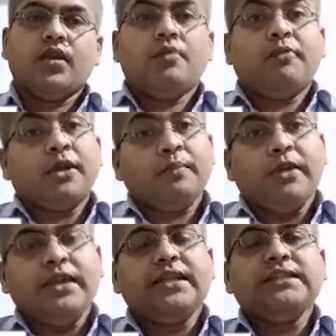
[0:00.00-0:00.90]
But
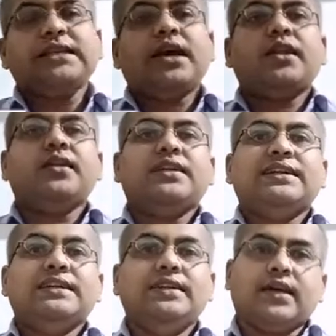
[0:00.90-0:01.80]
metals are
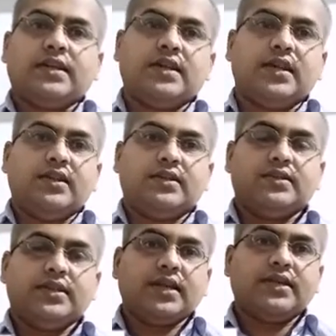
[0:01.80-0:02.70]
ductile.
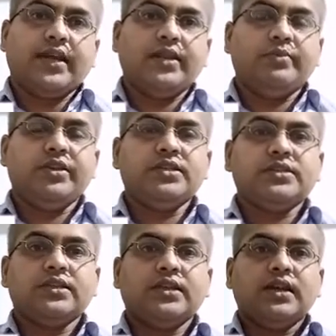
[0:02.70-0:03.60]
Ductile
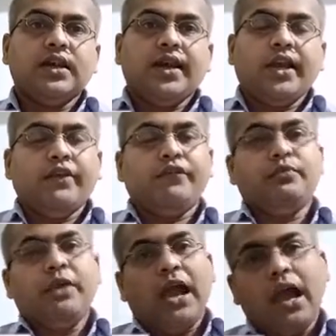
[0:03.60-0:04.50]
means if you
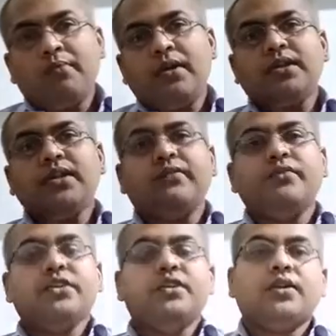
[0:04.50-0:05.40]
hammer them
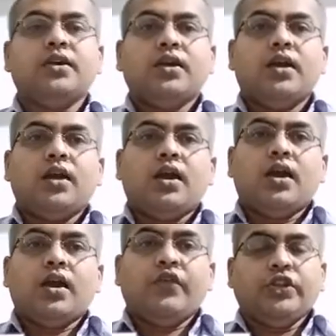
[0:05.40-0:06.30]

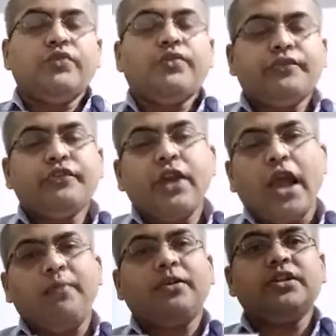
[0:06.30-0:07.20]
if you
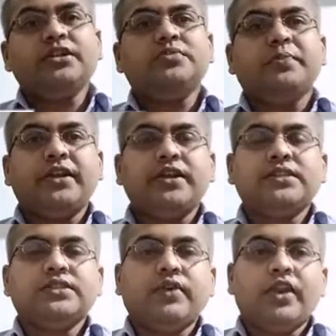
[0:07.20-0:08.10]
hammer these
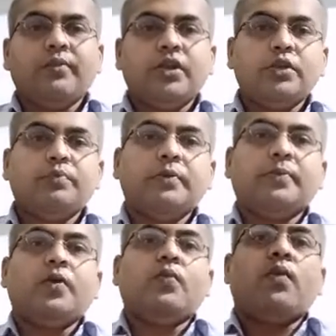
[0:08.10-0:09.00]
metals, you are able to
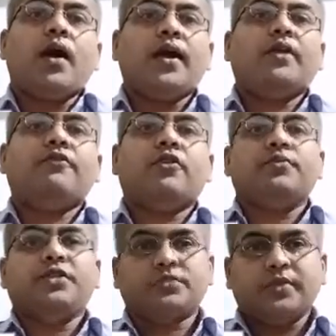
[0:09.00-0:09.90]
prepare wire from
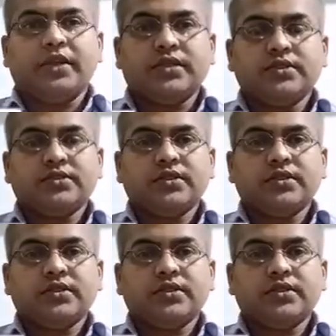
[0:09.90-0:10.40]
these metals.